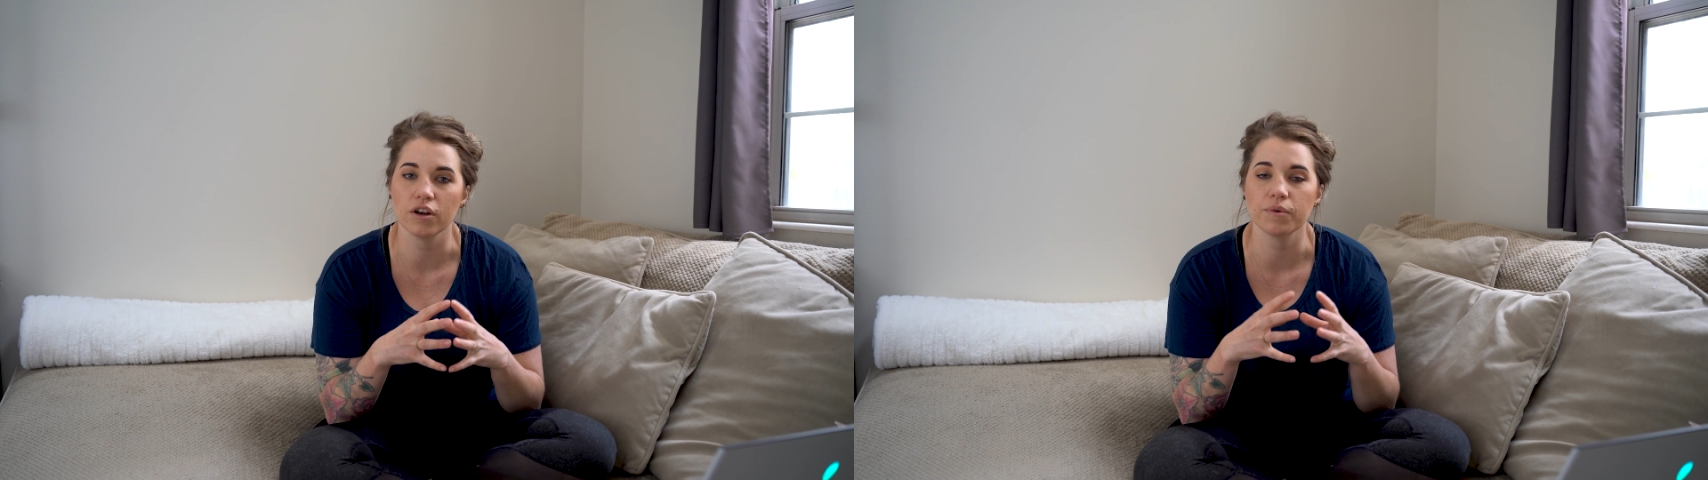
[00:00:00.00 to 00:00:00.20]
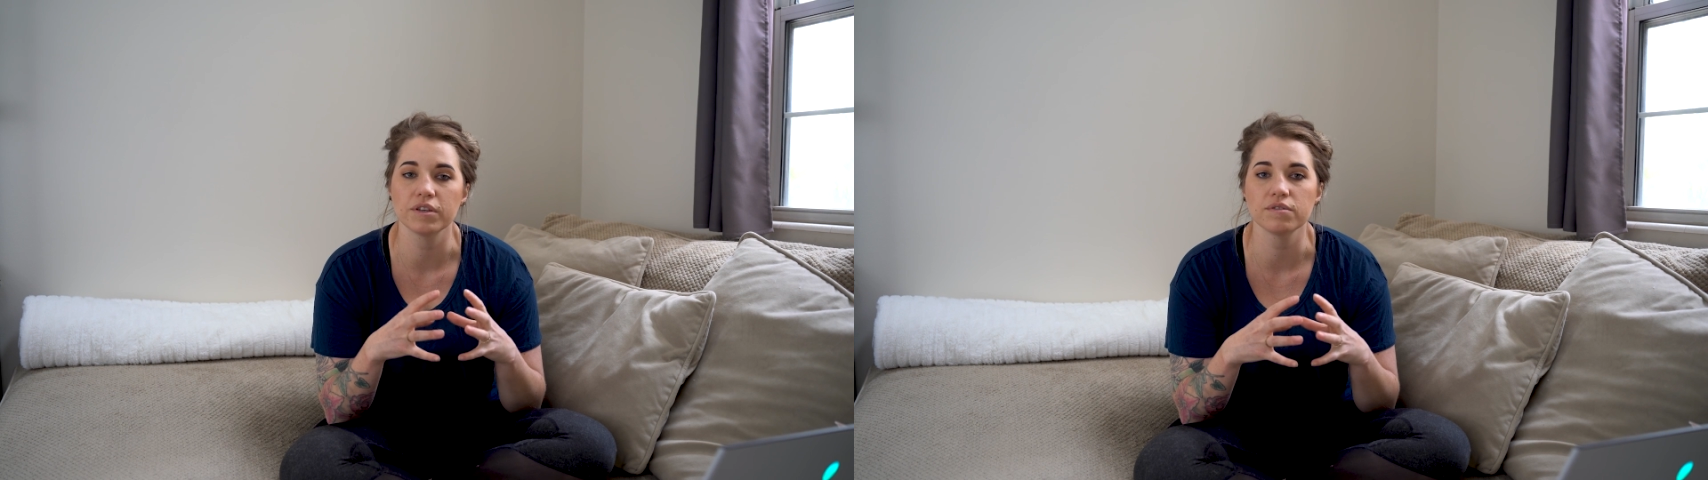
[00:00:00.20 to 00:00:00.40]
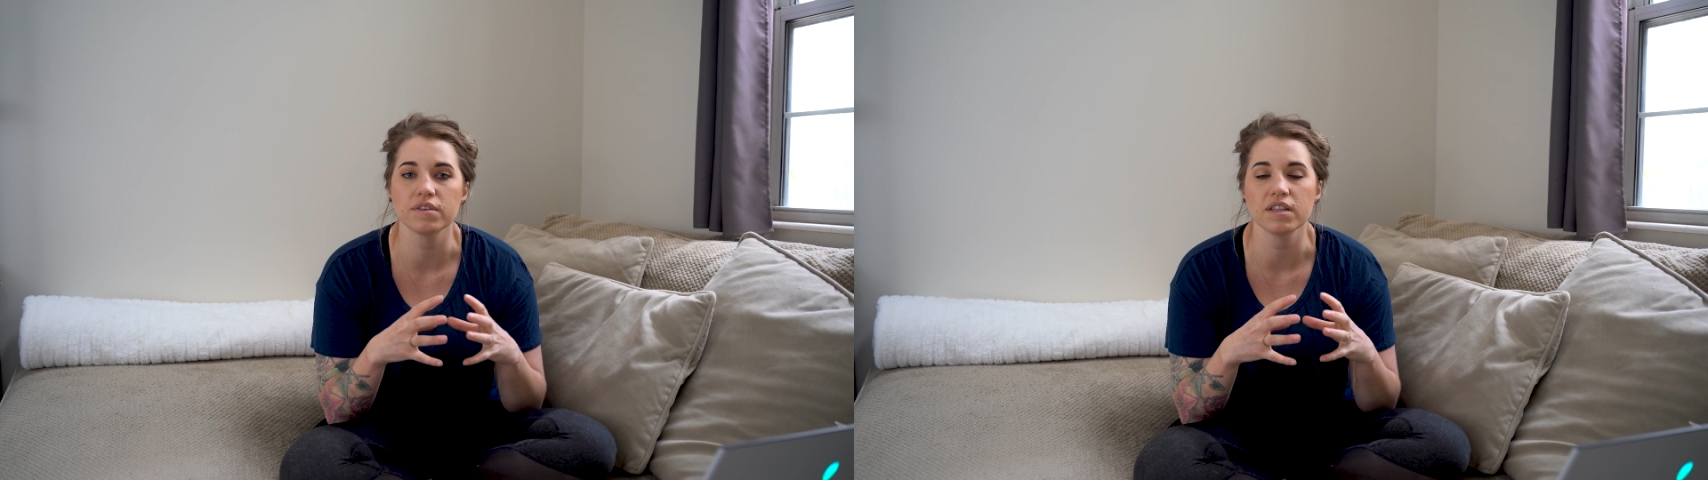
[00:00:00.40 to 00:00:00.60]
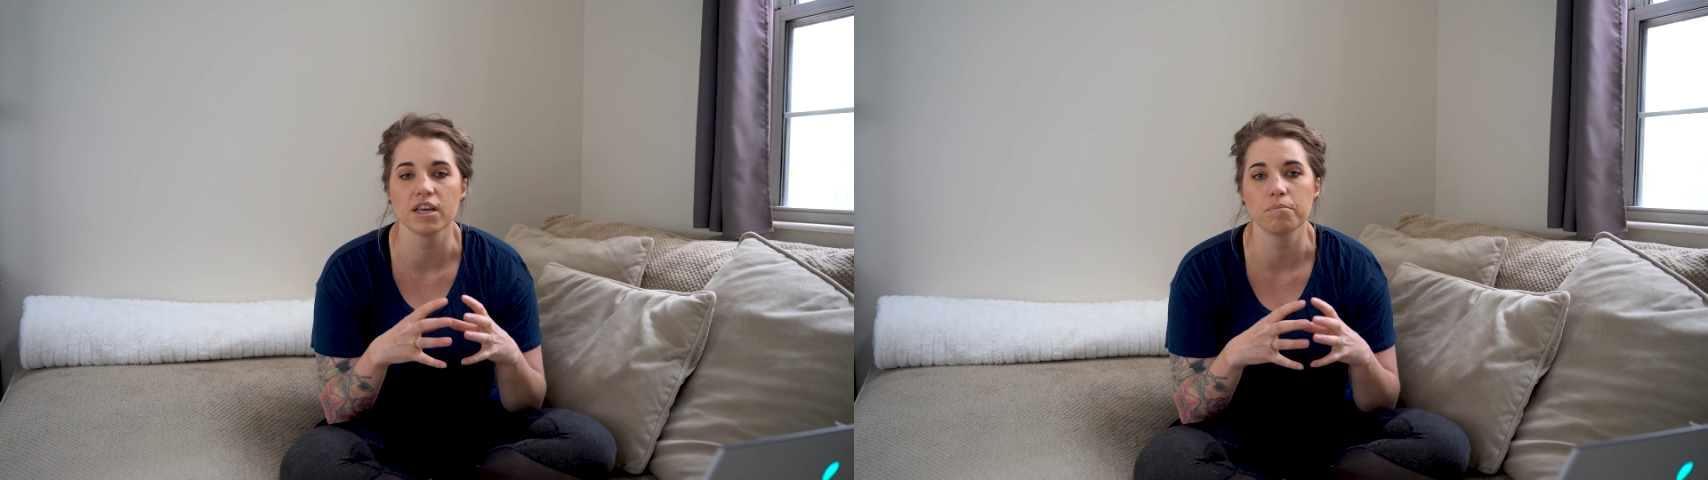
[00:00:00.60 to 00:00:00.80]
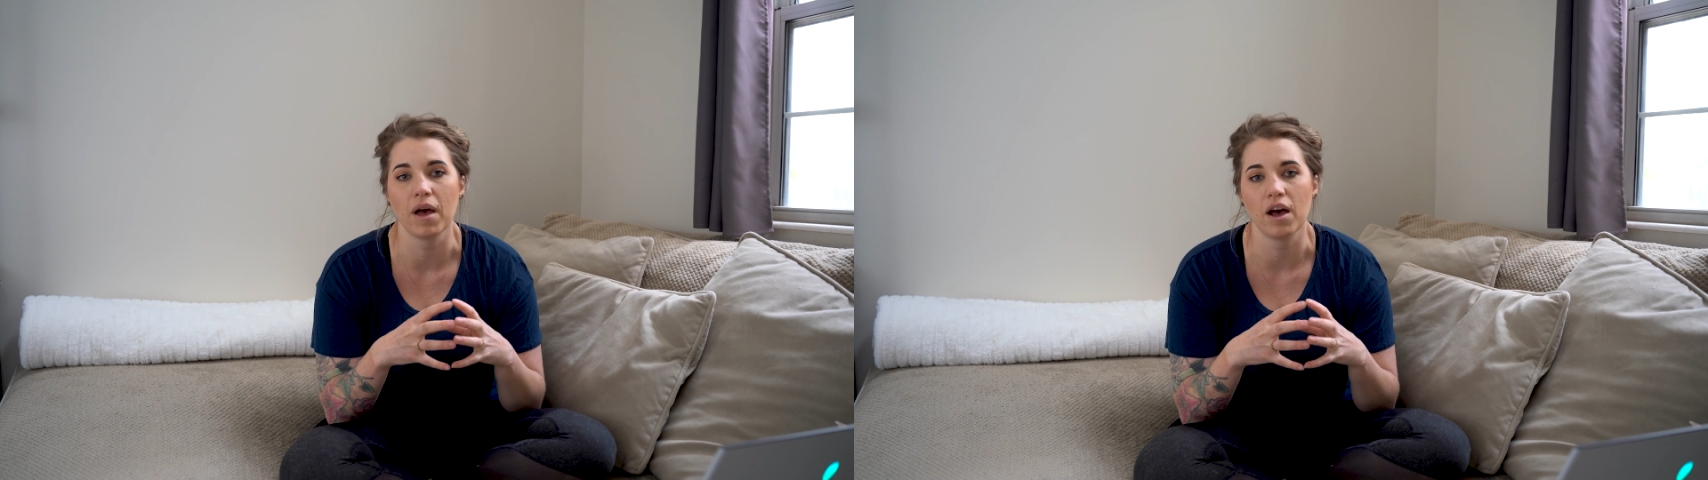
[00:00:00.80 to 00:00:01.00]
you're reducing the
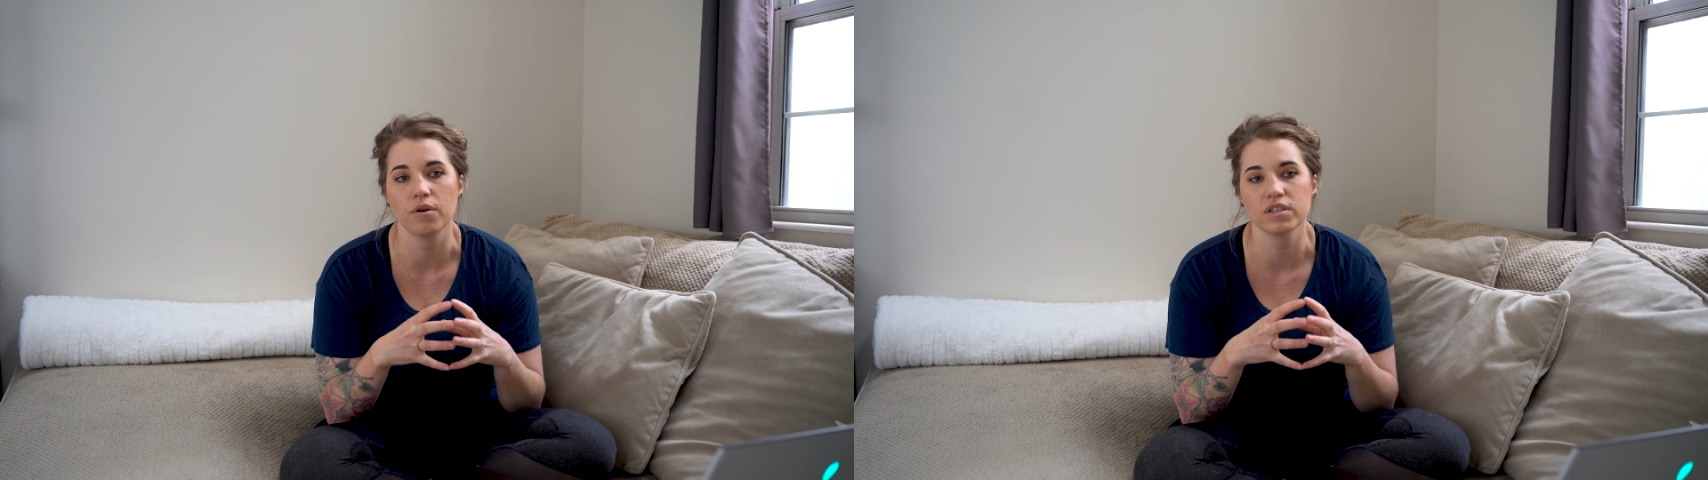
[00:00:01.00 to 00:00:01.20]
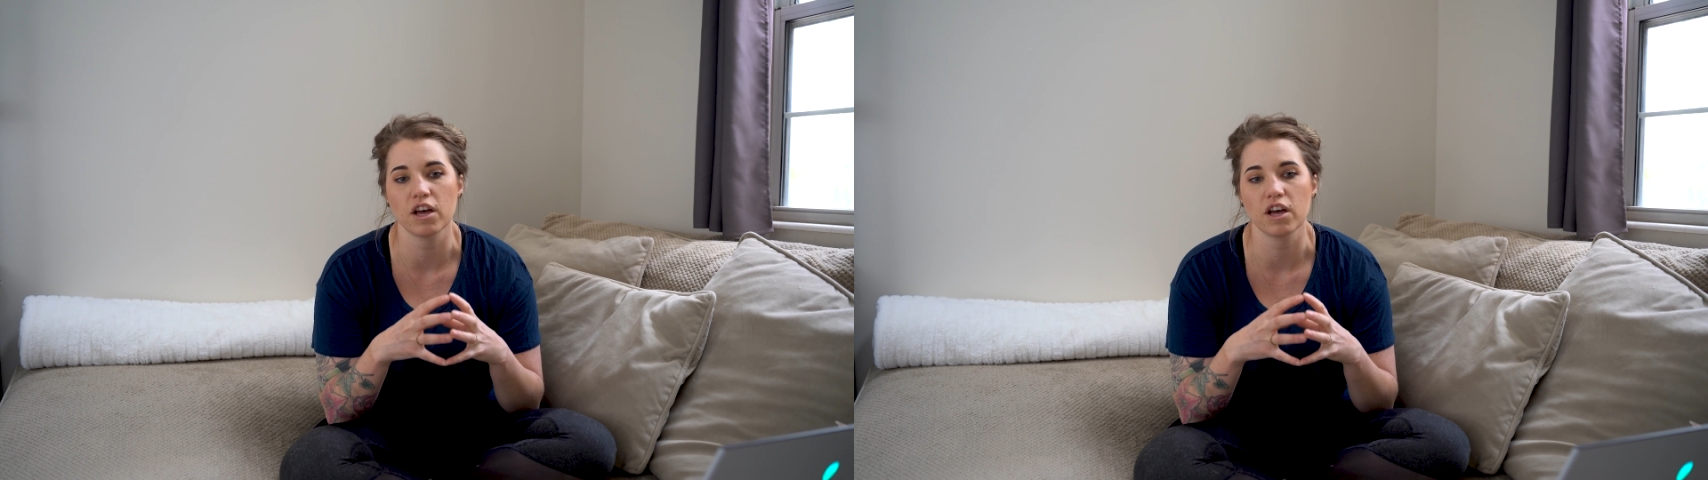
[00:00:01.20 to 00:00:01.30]
amount